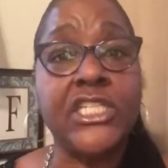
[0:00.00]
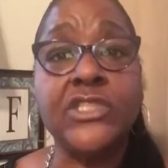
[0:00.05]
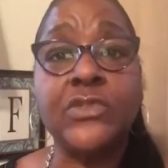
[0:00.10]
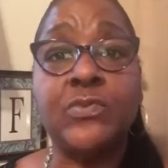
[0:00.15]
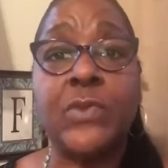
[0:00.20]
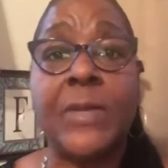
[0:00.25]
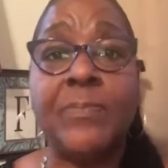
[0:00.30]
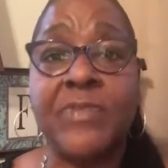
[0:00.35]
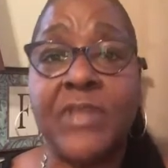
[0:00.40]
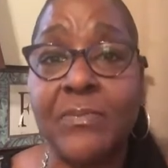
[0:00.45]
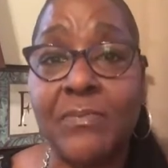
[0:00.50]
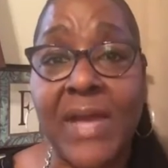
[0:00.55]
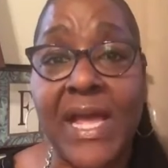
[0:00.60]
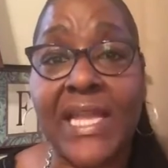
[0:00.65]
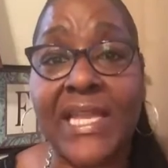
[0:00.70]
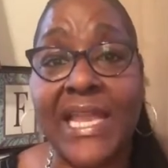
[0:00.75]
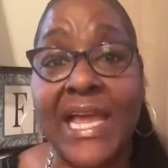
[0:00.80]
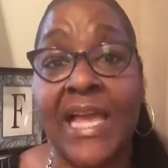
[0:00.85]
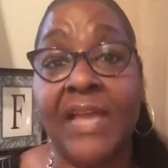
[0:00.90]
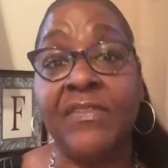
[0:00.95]
disrupting
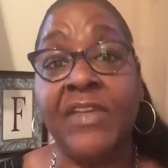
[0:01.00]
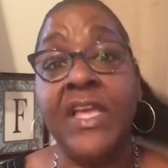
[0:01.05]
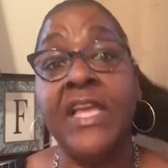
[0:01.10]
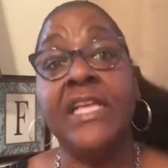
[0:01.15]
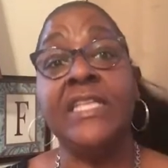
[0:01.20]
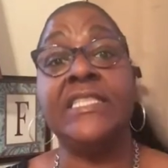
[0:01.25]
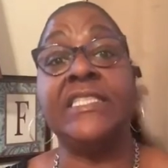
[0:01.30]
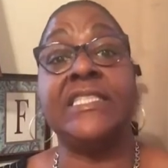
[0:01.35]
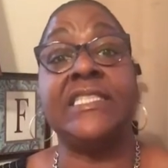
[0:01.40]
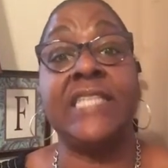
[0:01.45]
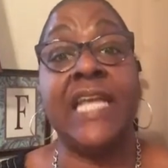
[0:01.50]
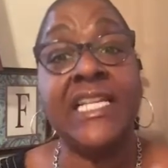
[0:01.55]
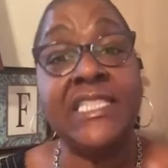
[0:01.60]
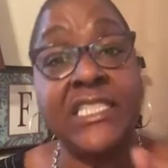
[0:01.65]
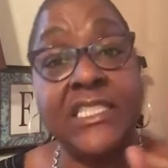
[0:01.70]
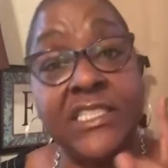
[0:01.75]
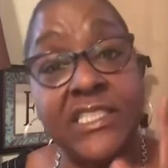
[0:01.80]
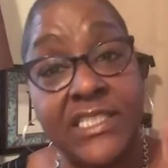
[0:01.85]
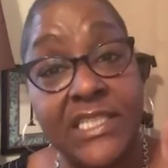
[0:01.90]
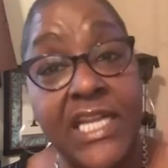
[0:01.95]
my life.
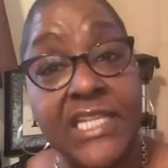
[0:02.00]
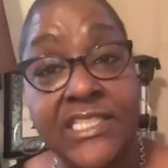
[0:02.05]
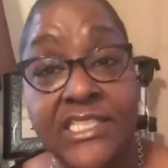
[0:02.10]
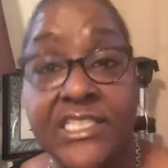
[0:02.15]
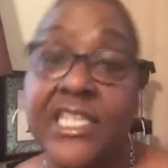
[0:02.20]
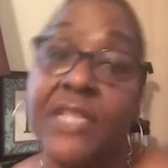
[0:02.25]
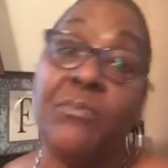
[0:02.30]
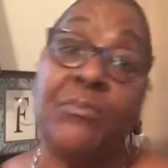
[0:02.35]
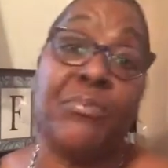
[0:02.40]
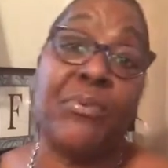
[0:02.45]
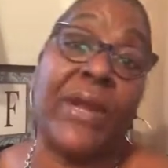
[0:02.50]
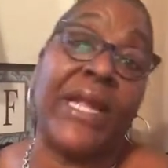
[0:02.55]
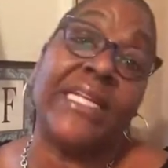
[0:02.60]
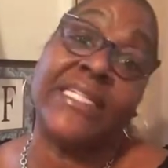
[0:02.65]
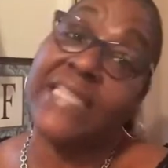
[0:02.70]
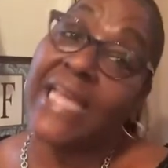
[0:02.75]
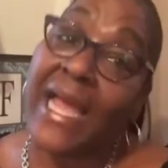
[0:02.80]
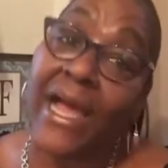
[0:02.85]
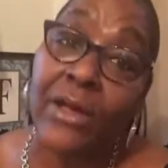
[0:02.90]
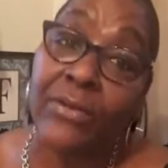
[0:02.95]
Such and such didn't
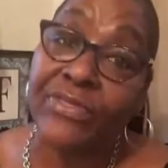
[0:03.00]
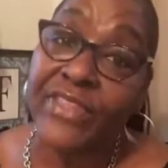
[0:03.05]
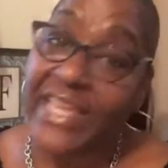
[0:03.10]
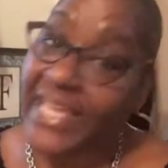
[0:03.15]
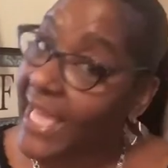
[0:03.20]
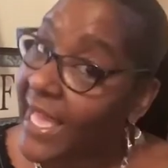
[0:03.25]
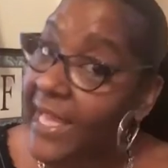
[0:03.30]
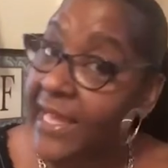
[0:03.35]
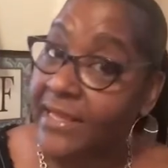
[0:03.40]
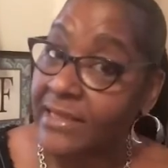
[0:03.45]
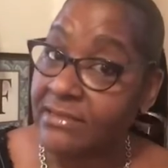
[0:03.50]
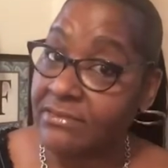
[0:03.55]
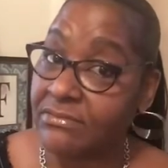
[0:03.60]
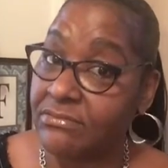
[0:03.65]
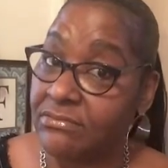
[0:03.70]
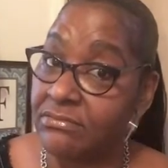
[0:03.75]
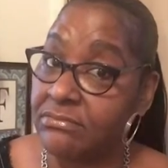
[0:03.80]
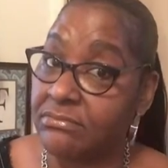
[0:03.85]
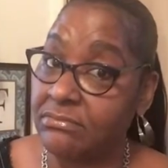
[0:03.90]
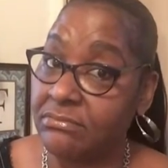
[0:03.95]
break down the gate.
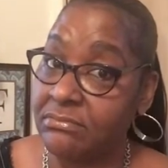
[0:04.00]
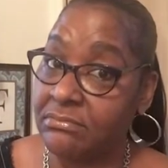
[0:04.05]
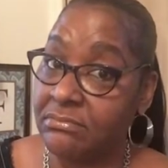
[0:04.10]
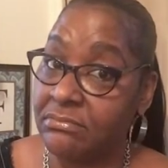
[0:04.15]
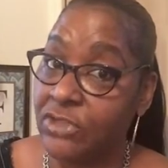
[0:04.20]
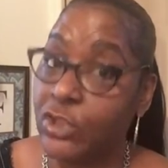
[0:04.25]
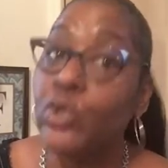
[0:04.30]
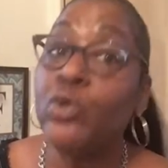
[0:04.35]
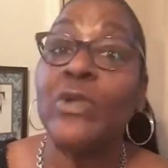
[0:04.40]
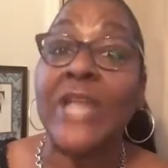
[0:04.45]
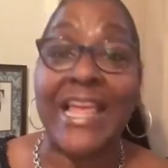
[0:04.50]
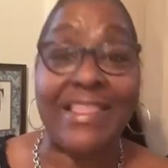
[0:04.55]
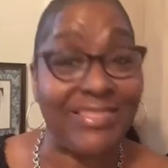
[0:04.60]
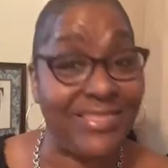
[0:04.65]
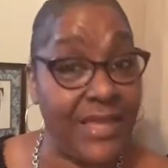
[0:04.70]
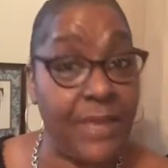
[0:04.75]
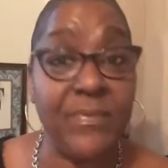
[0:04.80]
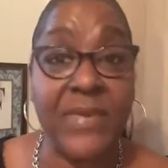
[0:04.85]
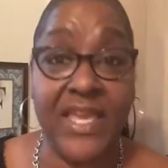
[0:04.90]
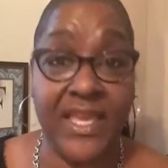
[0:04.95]
You let
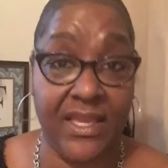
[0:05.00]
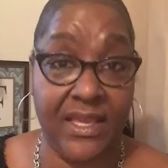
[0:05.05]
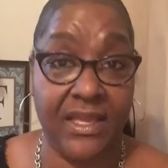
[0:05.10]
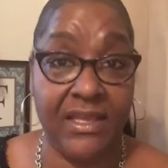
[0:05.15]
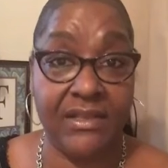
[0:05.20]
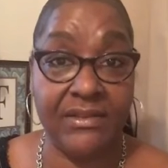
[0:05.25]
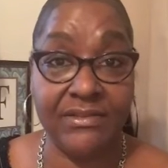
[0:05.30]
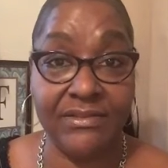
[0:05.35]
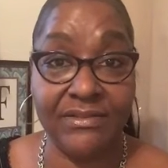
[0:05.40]
them in.